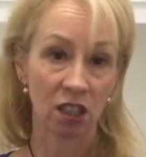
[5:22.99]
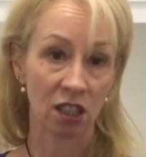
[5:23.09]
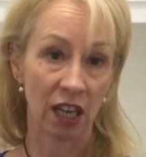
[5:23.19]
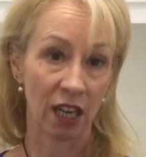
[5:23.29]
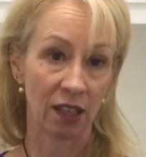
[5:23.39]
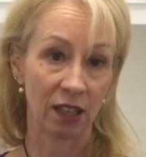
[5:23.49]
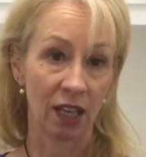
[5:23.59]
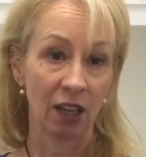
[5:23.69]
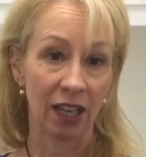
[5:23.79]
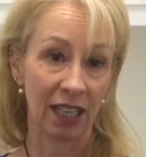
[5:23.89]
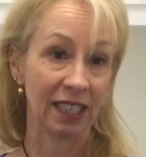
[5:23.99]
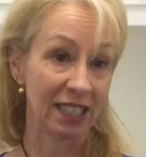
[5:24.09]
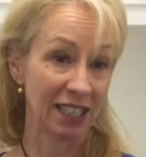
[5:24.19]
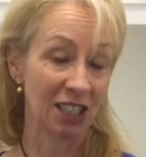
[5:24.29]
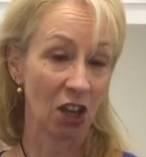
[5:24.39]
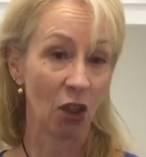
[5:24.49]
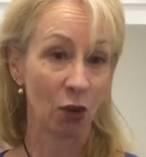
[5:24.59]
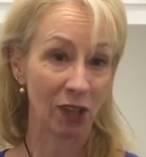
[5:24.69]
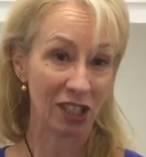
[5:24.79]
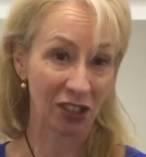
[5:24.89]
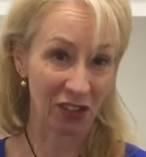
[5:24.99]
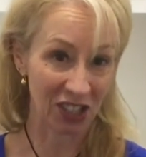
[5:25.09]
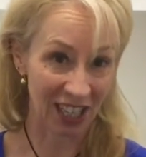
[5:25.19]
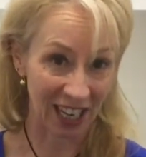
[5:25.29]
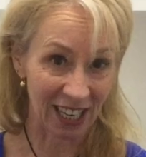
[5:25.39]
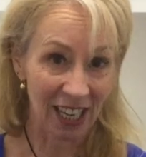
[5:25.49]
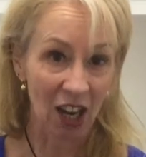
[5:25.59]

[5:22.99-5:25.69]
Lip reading: the day. Eat less the rest of the day.